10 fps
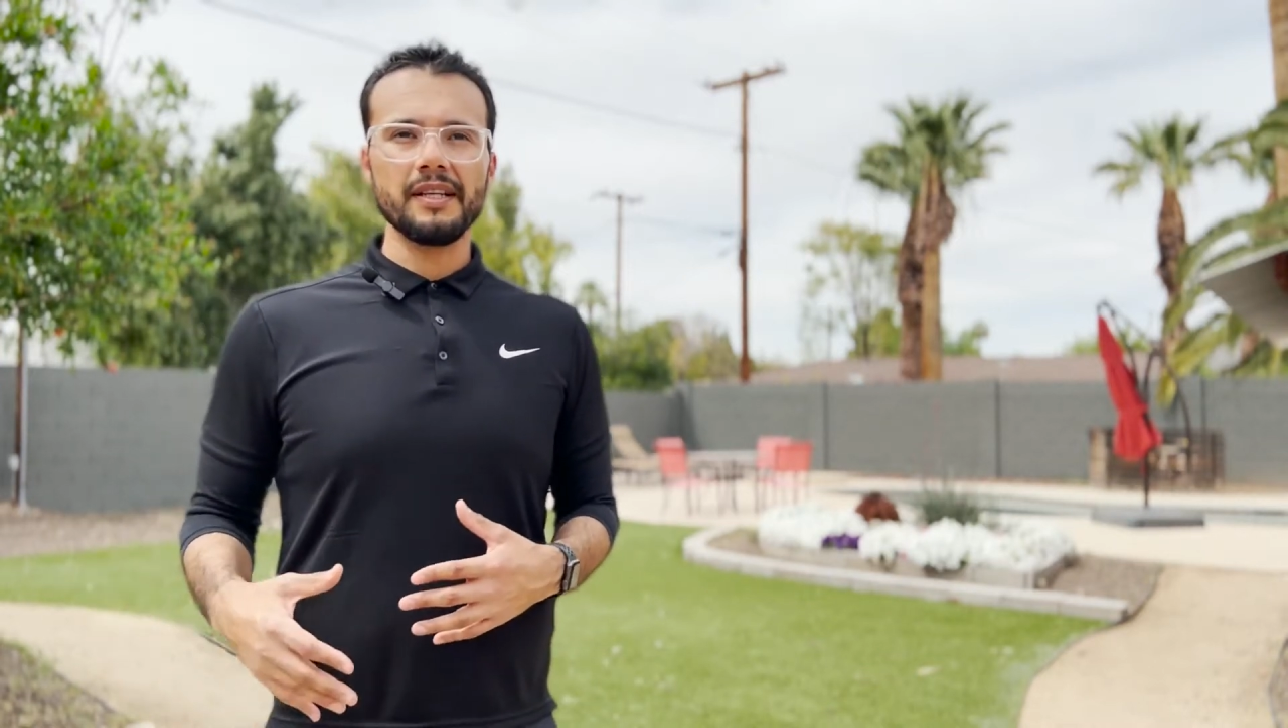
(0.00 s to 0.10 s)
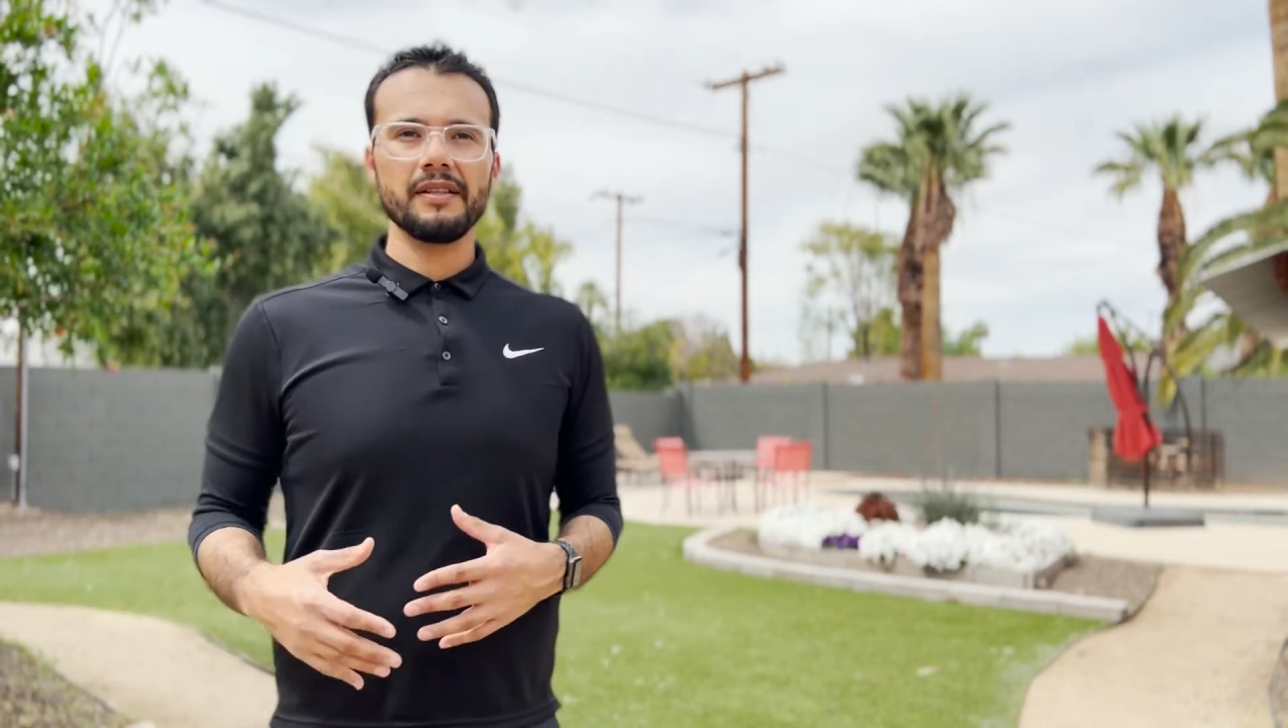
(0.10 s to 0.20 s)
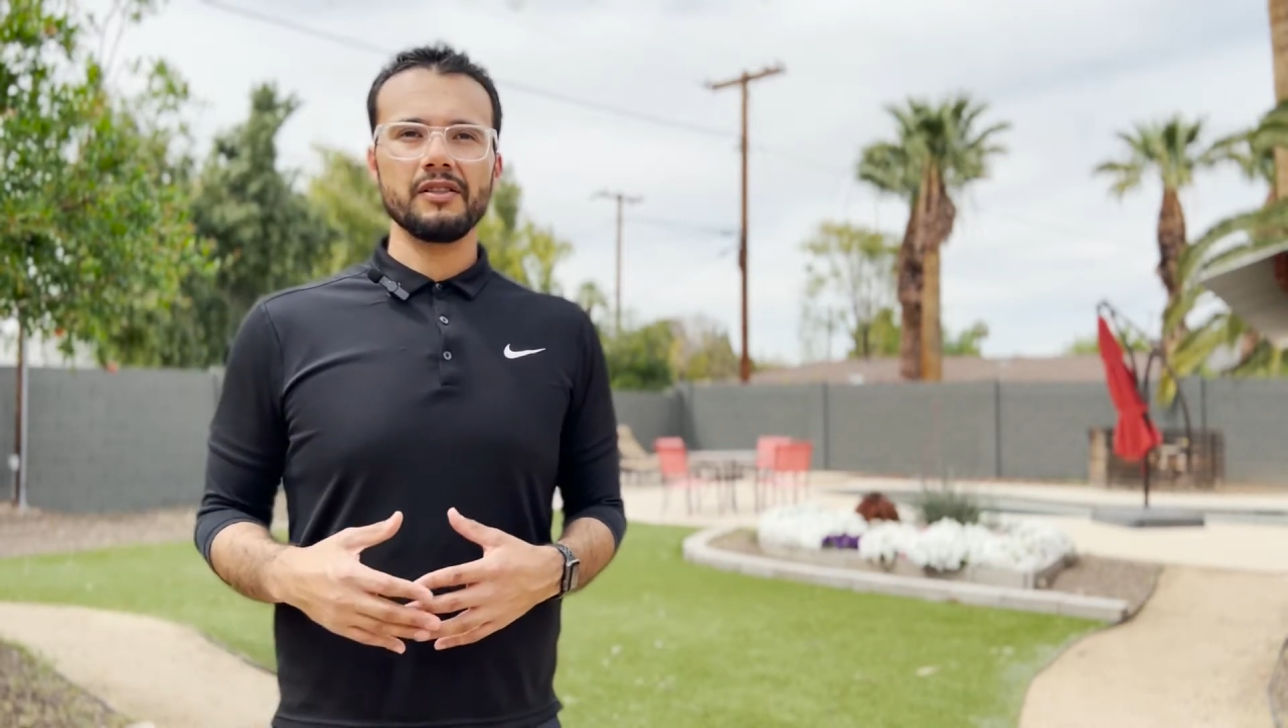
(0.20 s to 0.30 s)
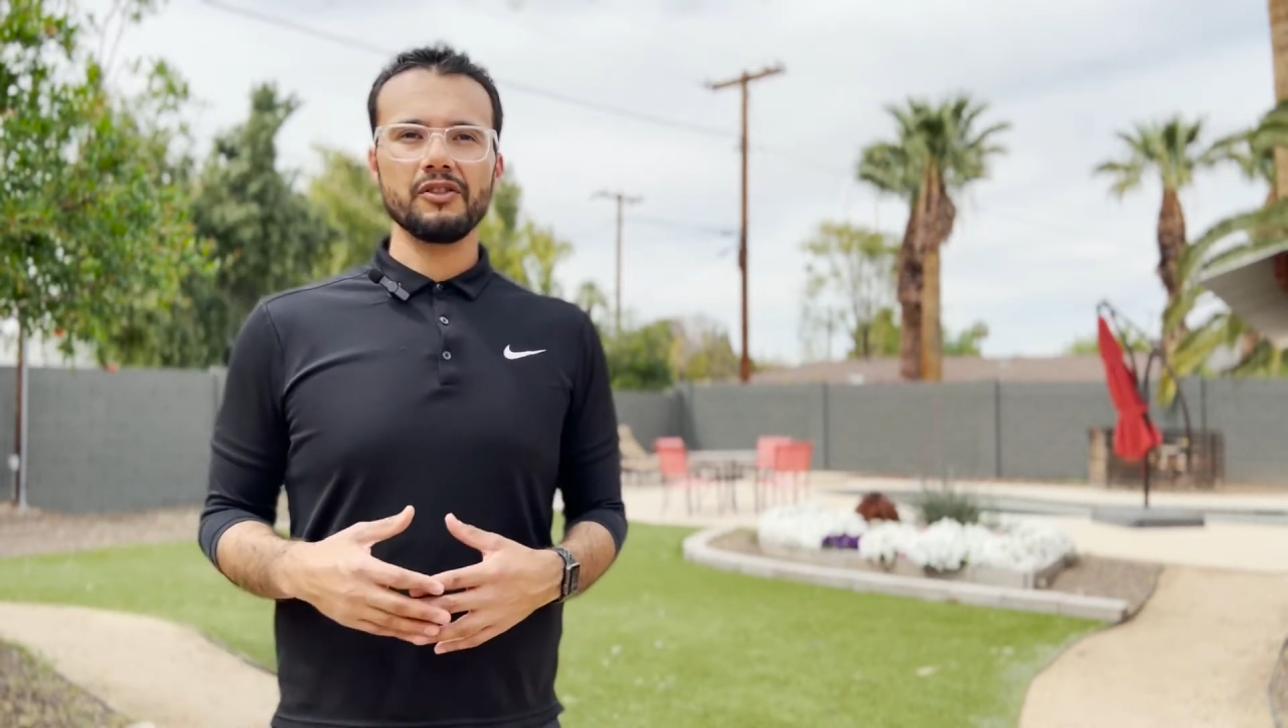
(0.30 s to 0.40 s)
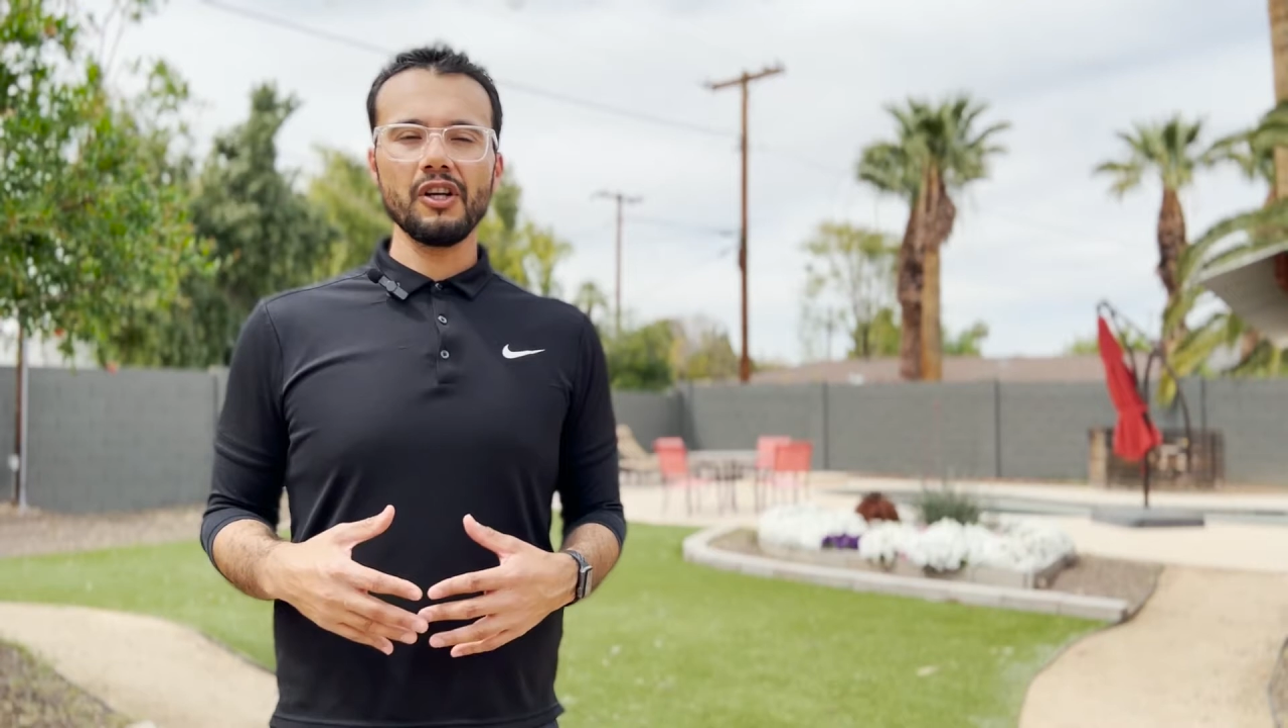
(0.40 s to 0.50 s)

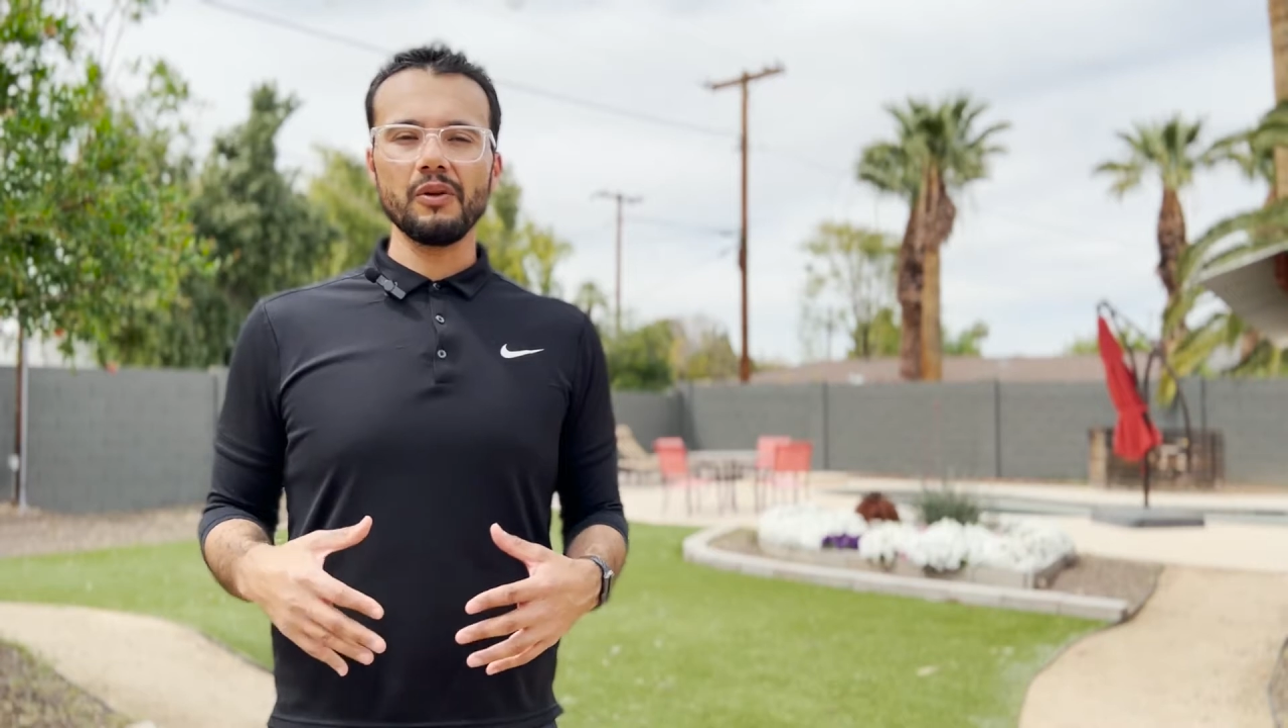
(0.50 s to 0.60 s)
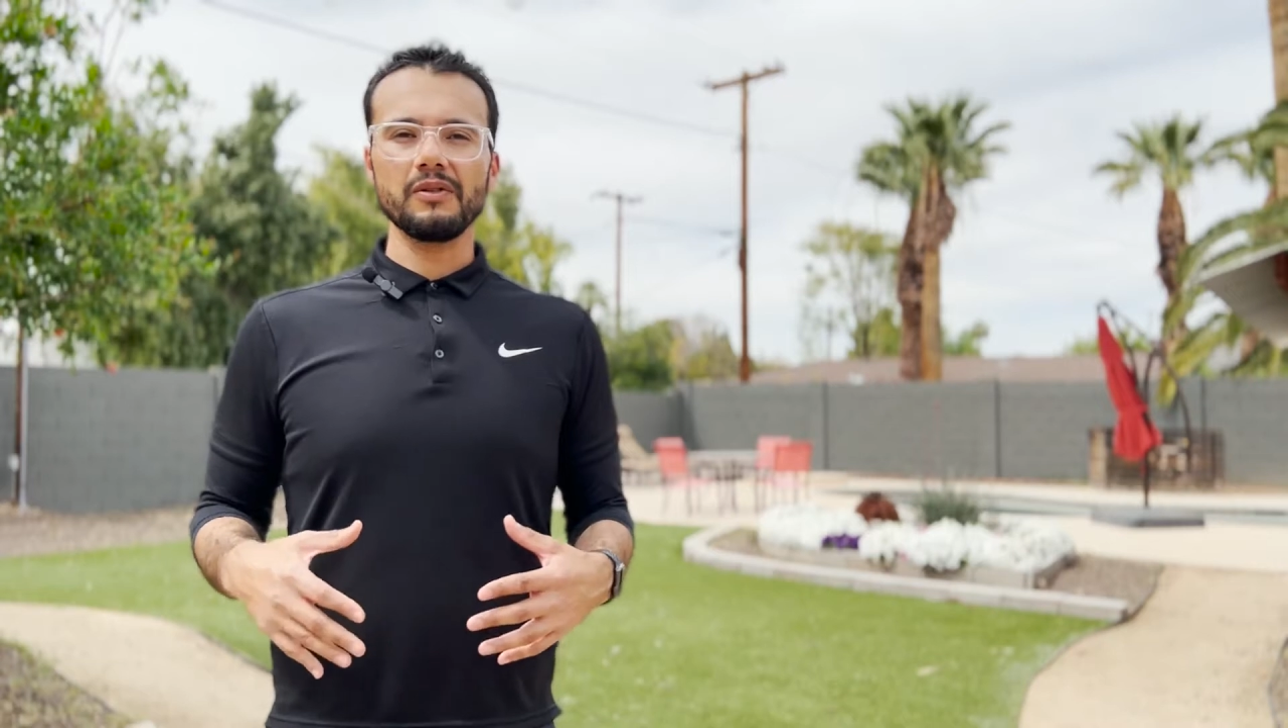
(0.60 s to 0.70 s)
So